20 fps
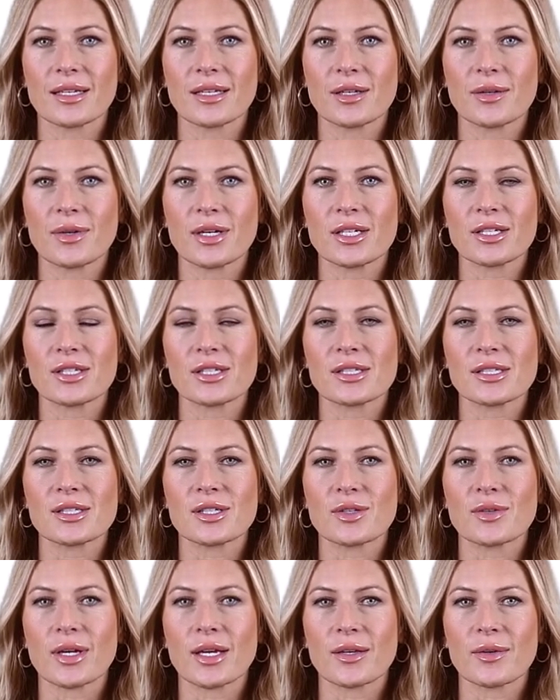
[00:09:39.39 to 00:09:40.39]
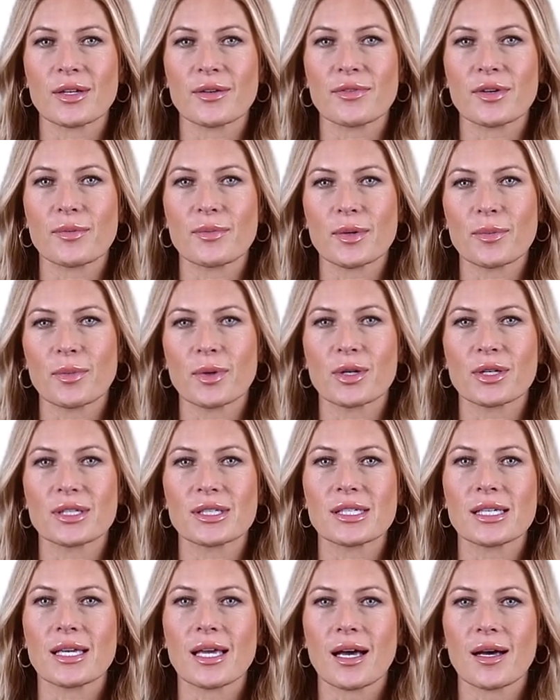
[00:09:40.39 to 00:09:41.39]
the questions directly from
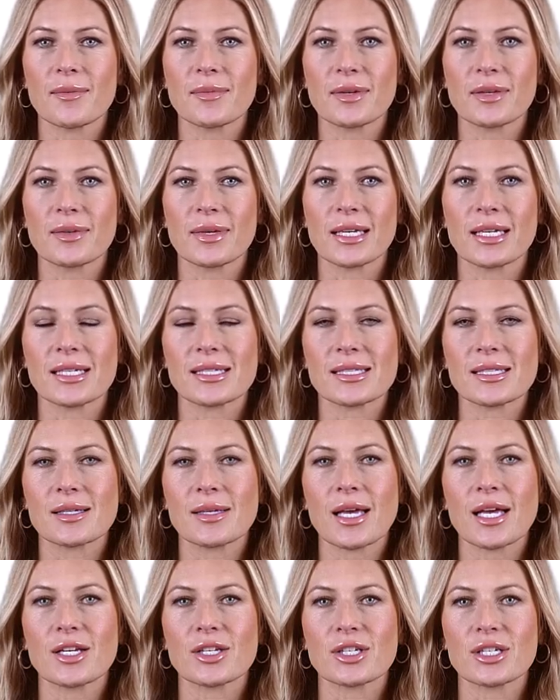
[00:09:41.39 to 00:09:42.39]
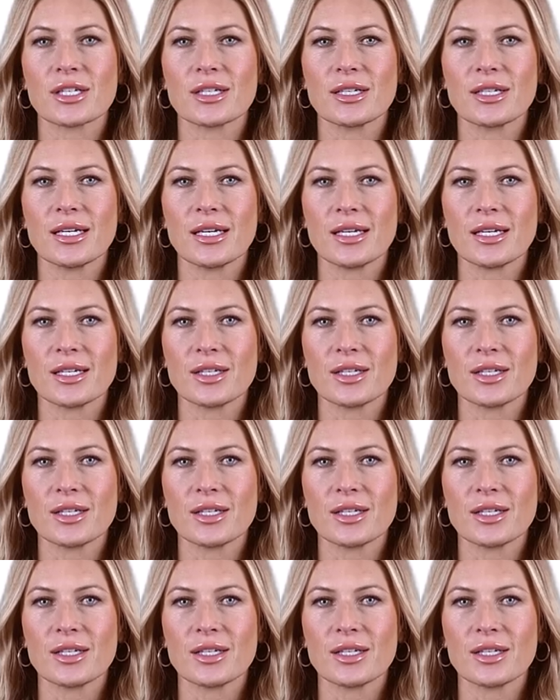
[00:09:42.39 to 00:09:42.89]
Reportia, make a selection,